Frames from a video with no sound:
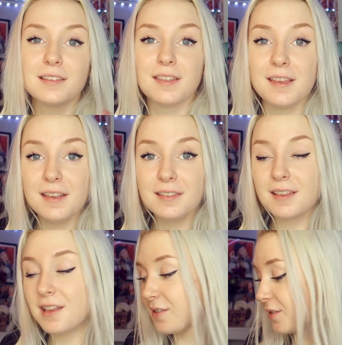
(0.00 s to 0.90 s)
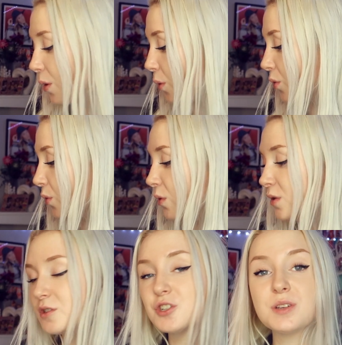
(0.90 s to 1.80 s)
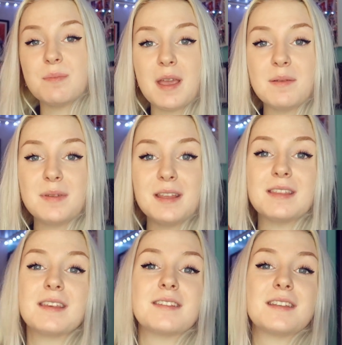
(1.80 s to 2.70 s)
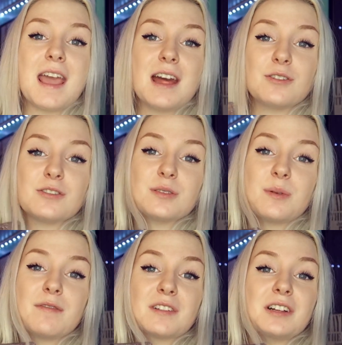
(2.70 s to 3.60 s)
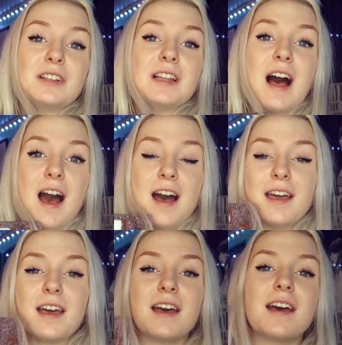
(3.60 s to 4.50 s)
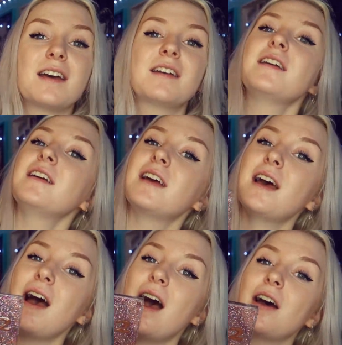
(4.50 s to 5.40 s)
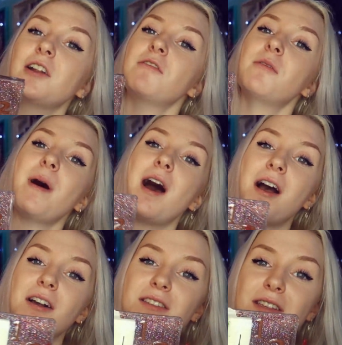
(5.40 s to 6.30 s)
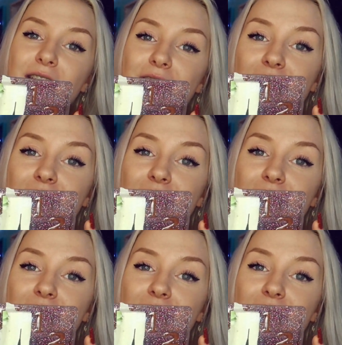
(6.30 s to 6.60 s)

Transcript: This is so cool. She made me this Taylor Swift clock out of epoxy.